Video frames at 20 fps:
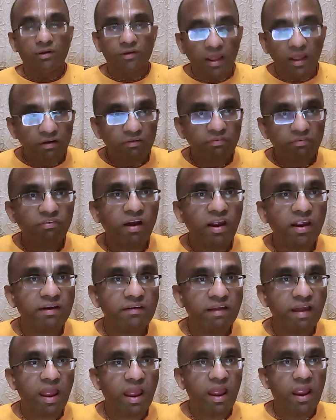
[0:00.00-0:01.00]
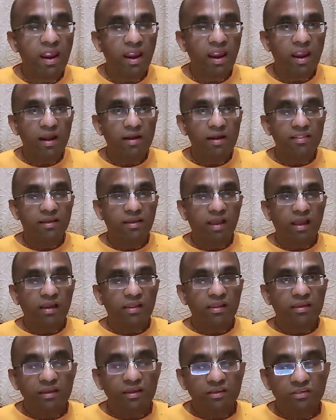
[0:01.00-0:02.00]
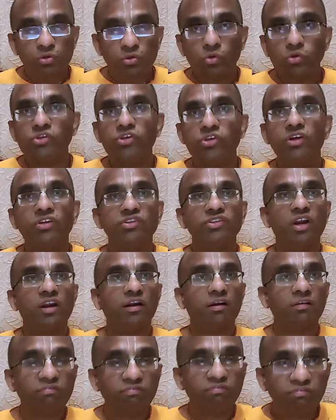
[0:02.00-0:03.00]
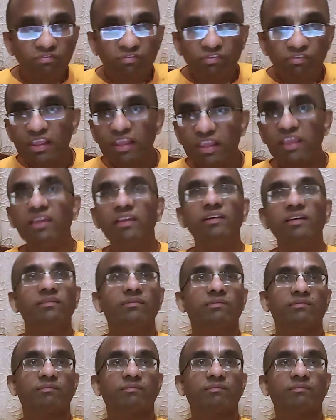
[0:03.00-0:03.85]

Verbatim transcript: terrified and the Kalinga soldiers started fleeing.